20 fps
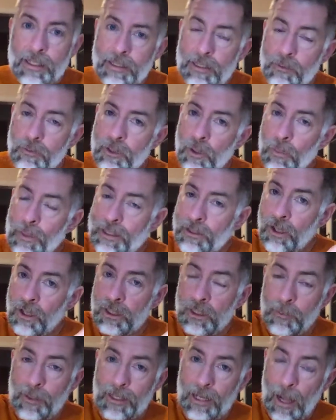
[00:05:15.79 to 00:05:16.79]
that we
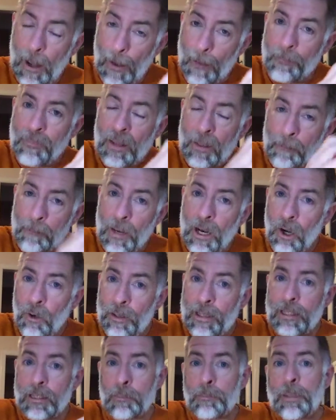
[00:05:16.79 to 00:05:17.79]
talked about how
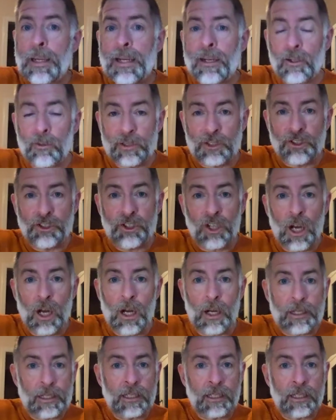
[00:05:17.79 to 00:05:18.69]
Mary and Peter and John,